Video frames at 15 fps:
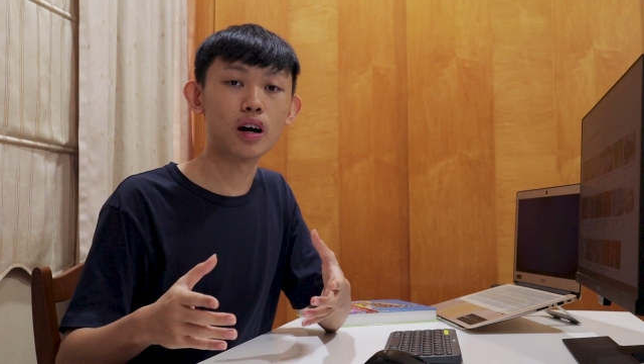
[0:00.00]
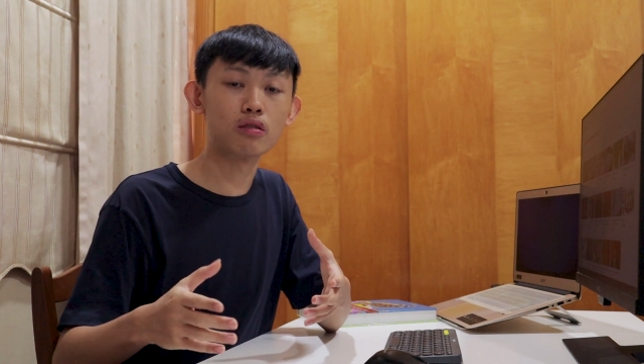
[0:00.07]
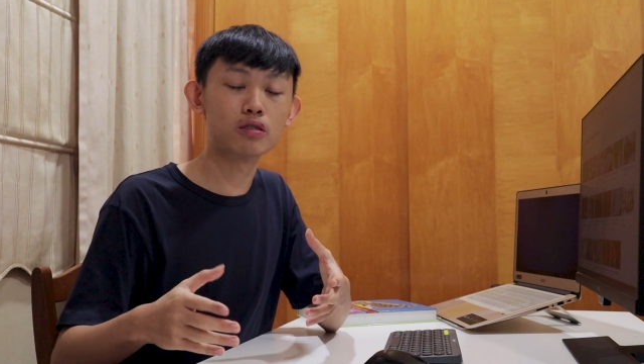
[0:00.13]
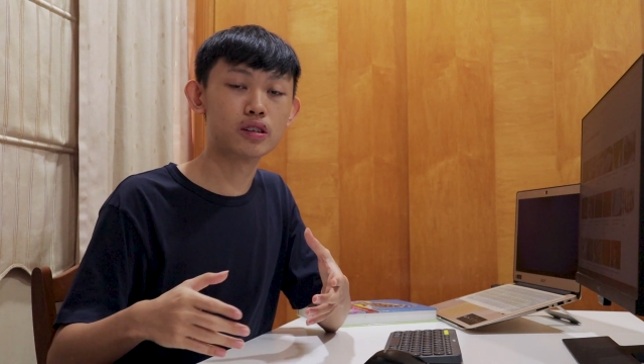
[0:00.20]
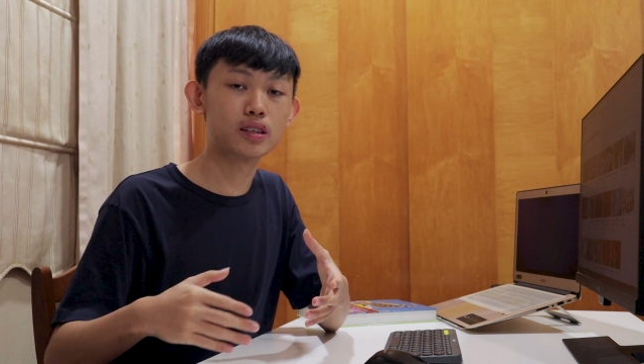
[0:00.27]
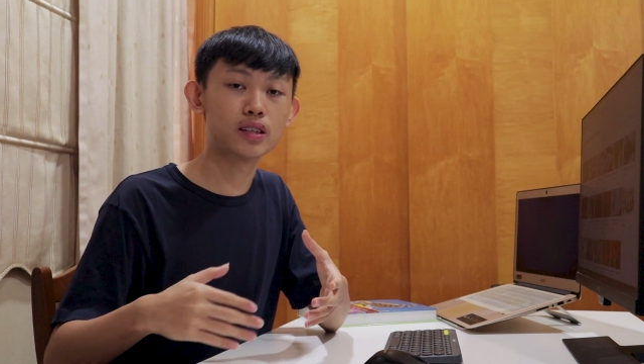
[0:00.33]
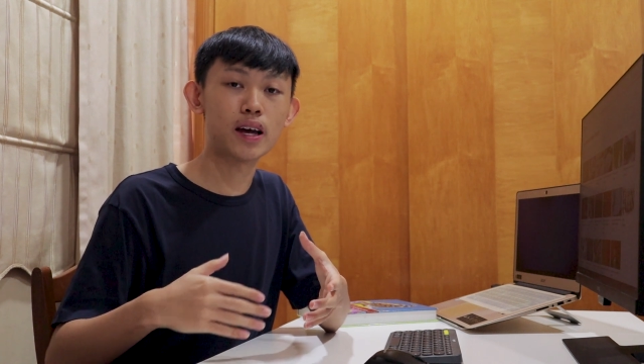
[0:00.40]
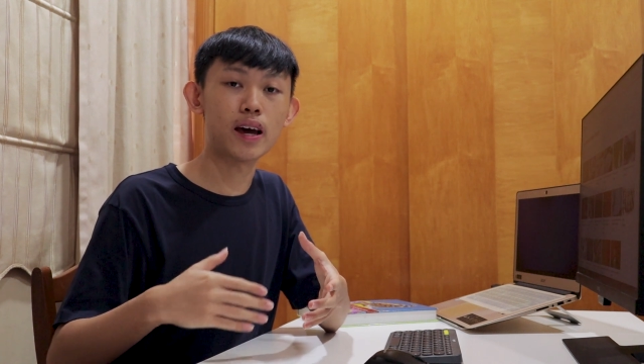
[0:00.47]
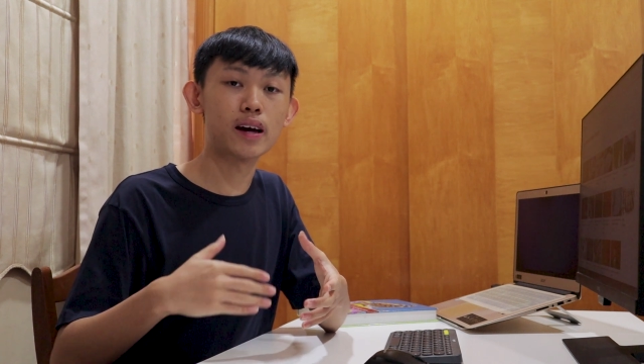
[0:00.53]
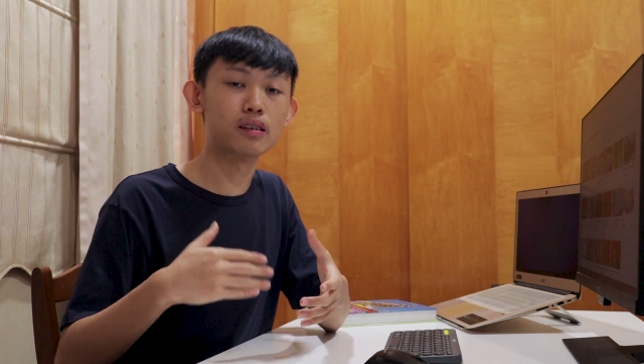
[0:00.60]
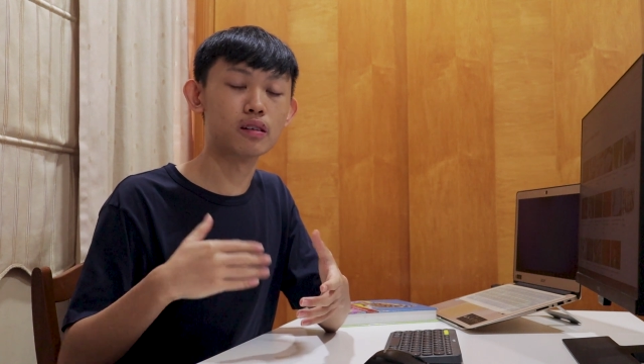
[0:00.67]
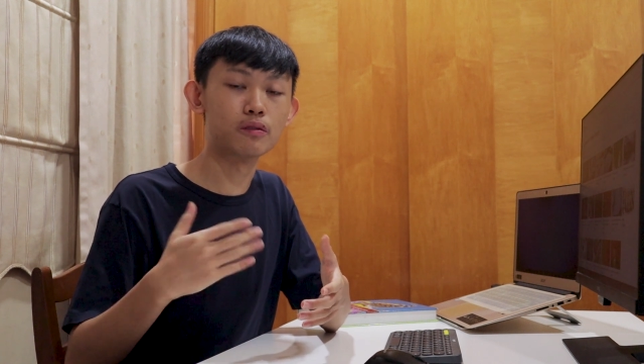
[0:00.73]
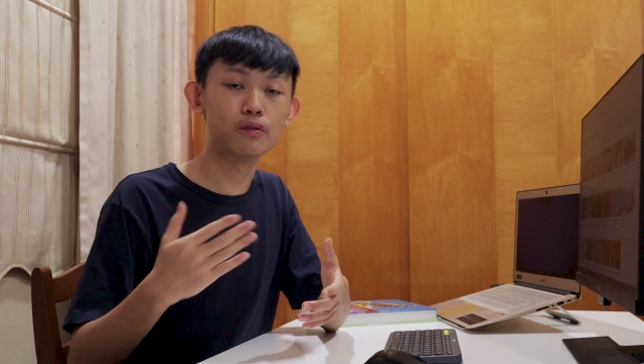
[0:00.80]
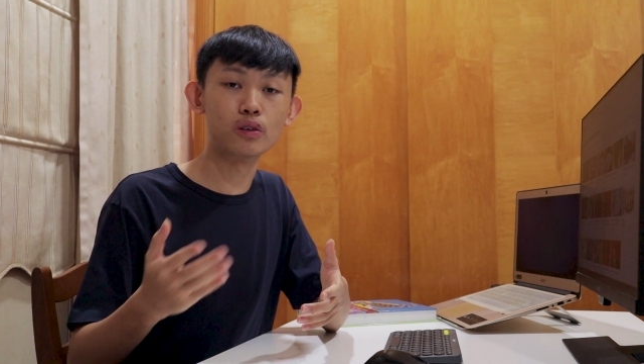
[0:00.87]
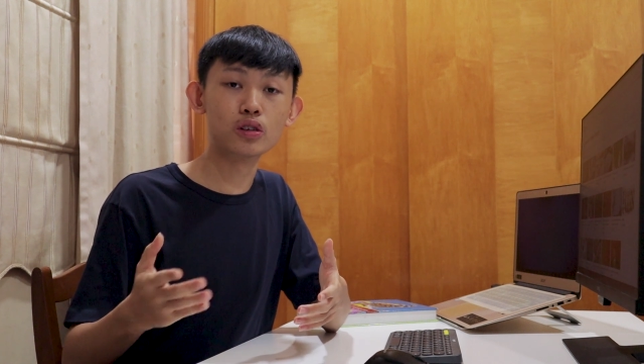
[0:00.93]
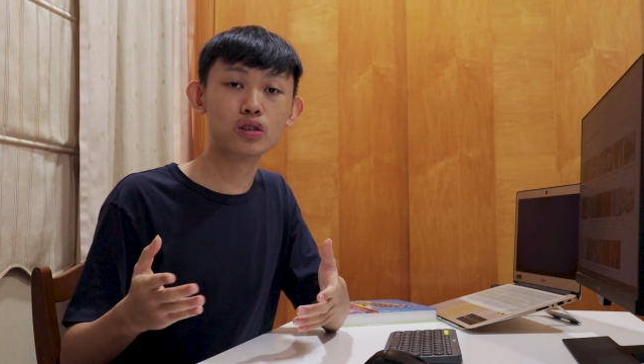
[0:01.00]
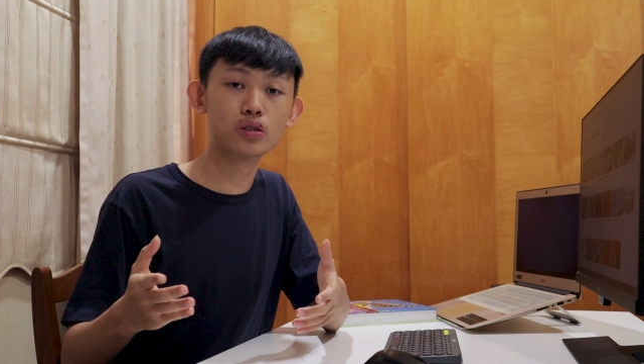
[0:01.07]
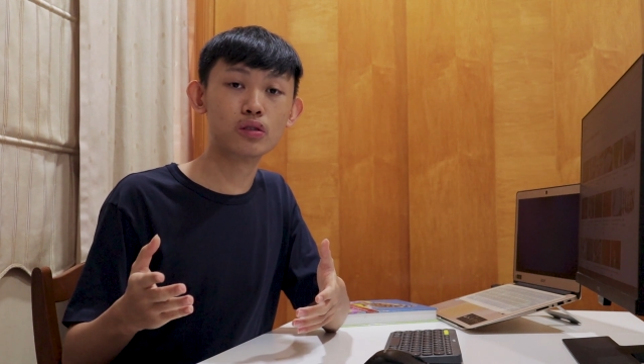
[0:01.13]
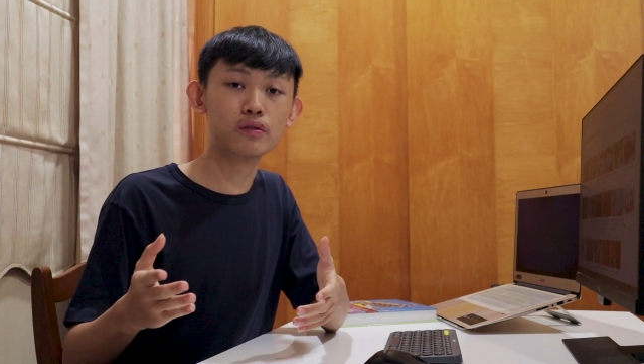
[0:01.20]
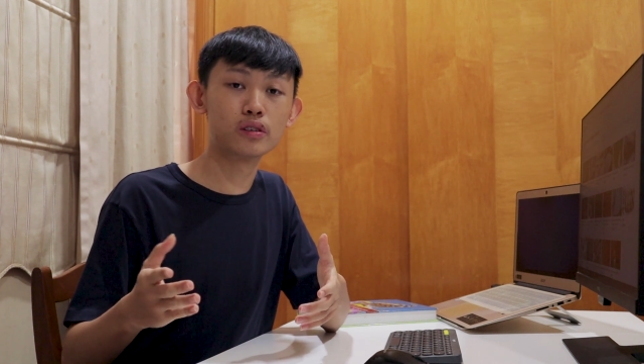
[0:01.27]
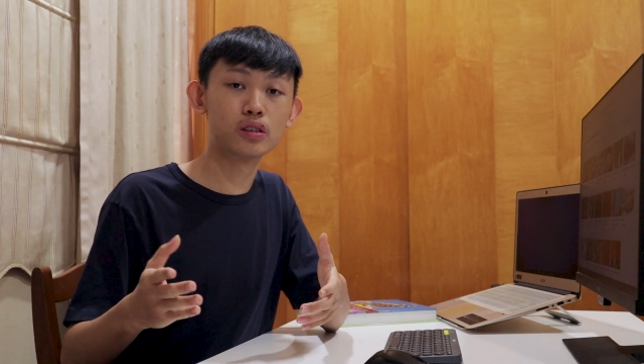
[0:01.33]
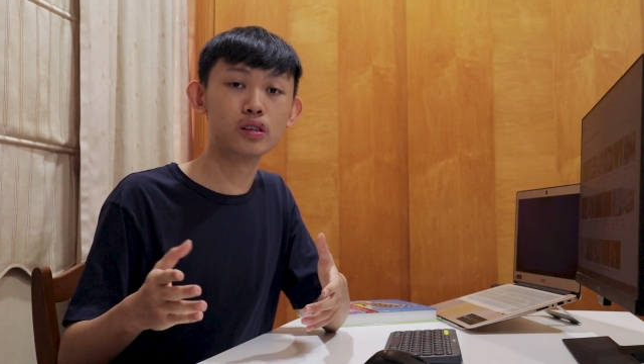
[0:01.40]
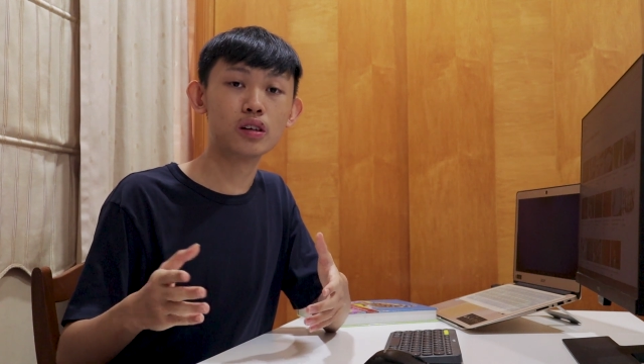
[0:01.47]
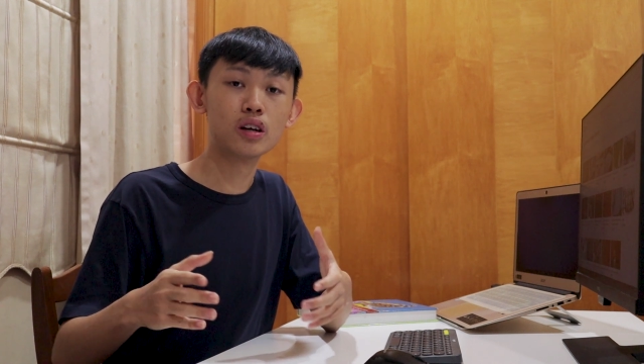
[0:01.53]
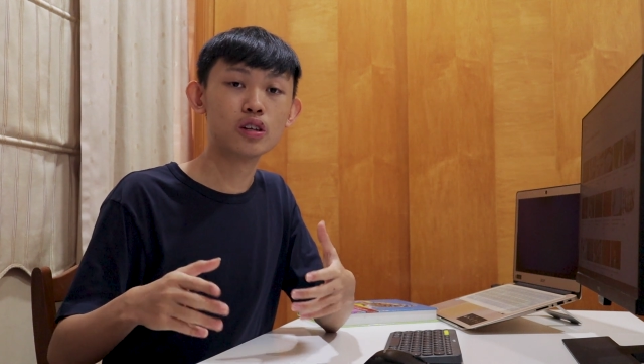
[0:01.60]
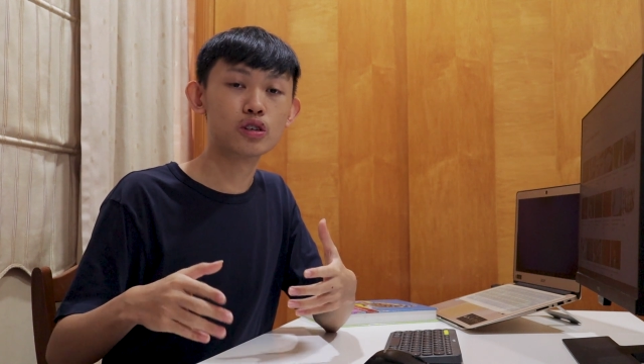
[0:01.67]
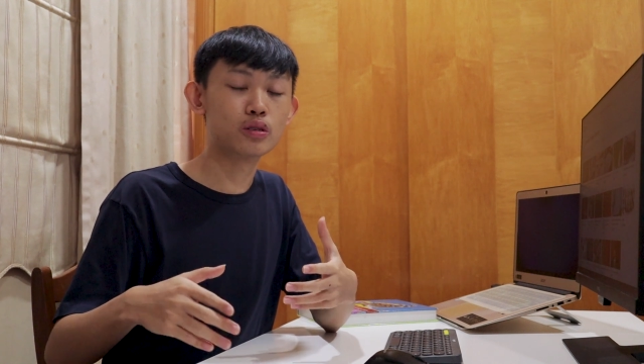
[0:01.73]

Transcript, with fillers: I'll just add a voiceover